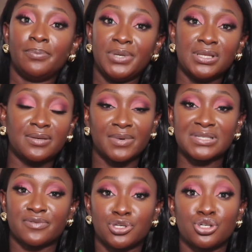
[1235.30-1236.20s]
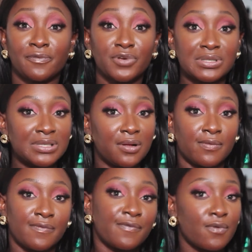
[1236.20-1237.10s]
be the best version of
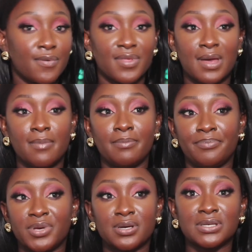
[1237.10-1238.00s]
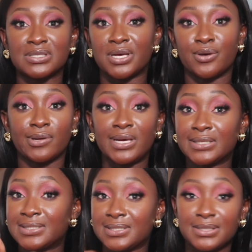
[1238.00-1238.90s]
yourself for them, because they're your
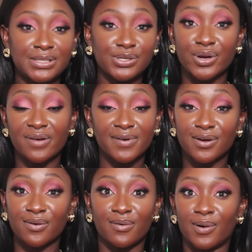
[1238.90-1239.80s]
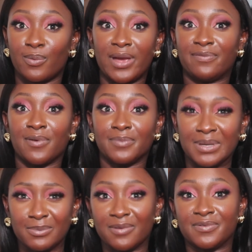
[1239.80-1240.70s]
kids. You're never going to go away from
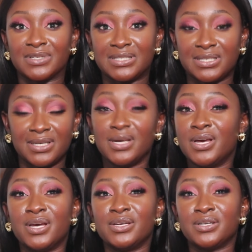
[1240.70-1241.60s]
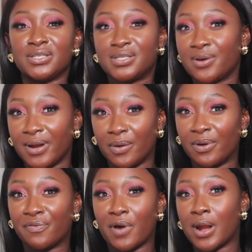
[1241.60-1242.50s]
them, obviously. You're just going
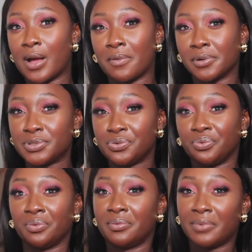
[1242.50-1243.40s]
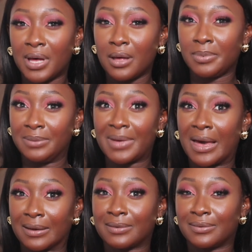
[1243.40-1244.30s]
away for an hour or two. I'll be
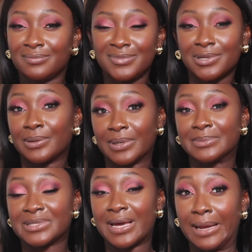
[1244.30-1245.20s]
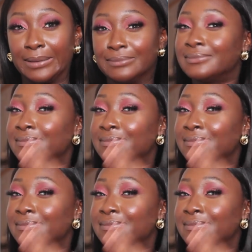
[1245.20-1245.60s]
back. You know what I'm saying?